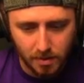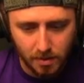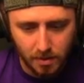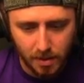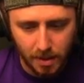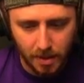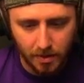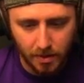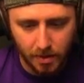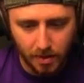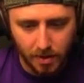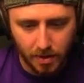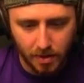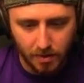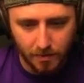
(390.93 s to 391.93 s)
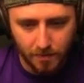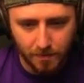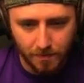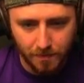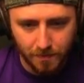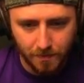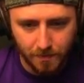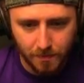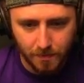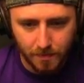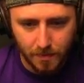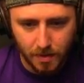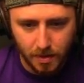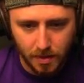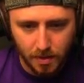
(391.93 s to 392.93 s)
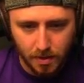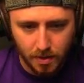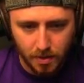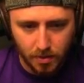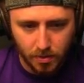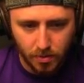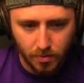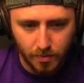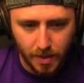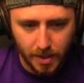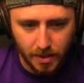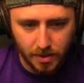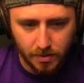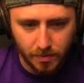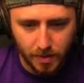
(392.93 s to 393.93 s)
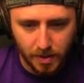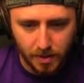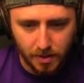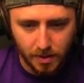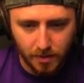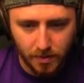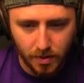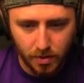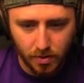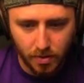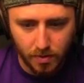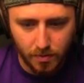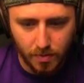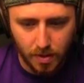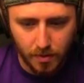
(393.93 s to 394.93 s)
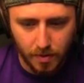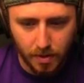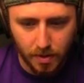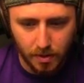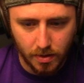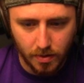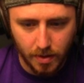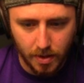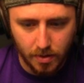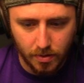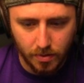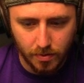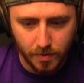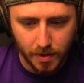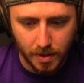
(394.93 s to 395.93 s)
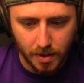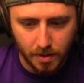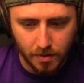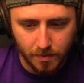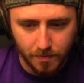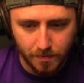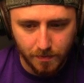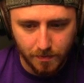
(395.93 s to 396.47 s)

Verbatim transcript: Yeah, you need to kick him. Artemis. How do I do that? Group management, and then you can probably go down to him and kick him.